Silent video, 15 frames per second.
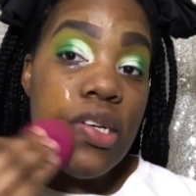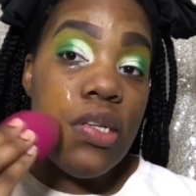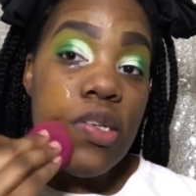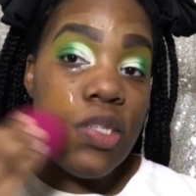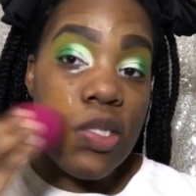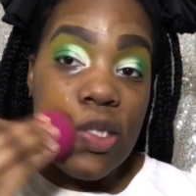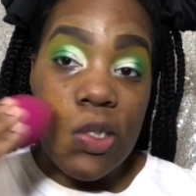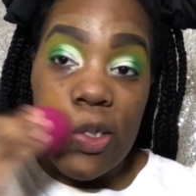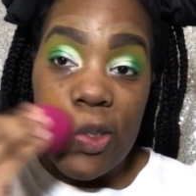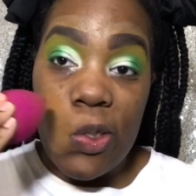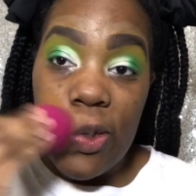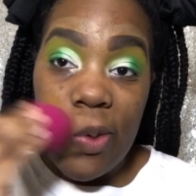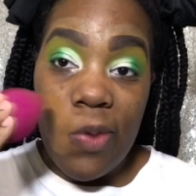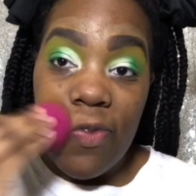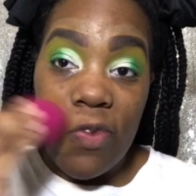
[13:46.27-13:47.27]
This is the
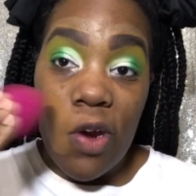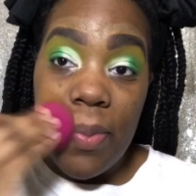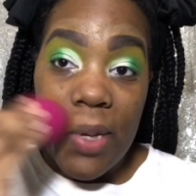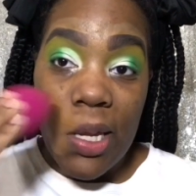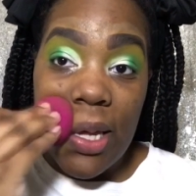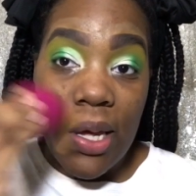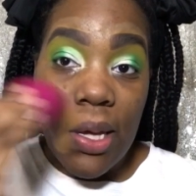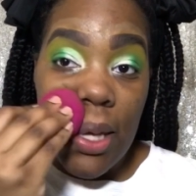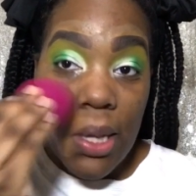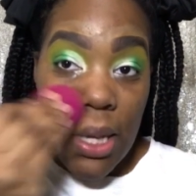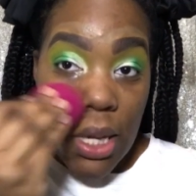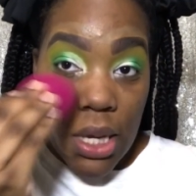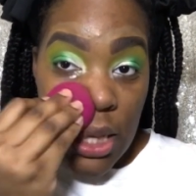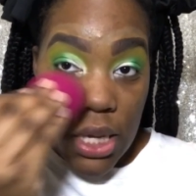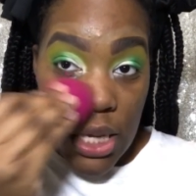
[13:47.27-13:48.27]
dewy formula
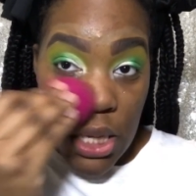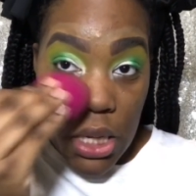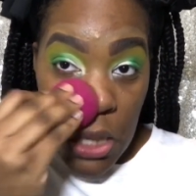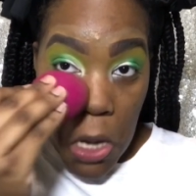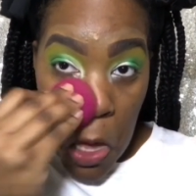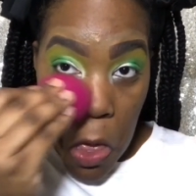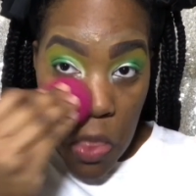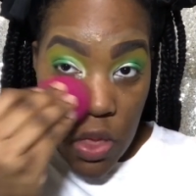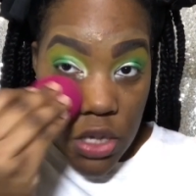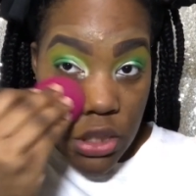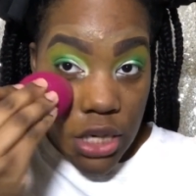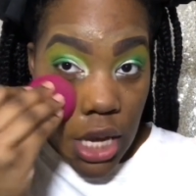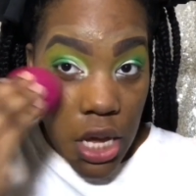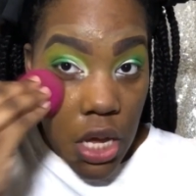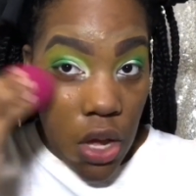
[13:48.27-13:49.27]
in the
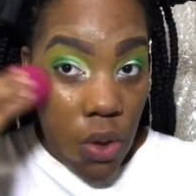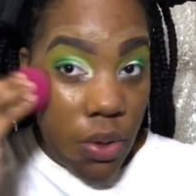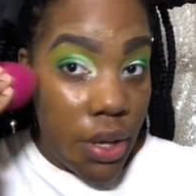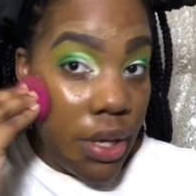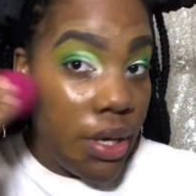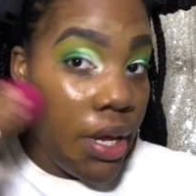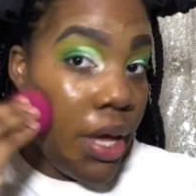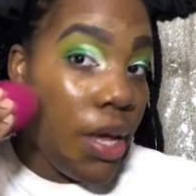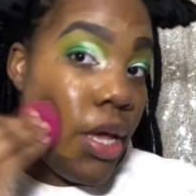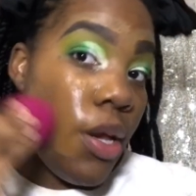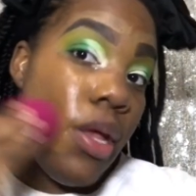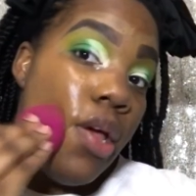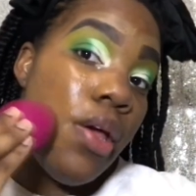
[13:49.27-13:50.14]
shade Coconut.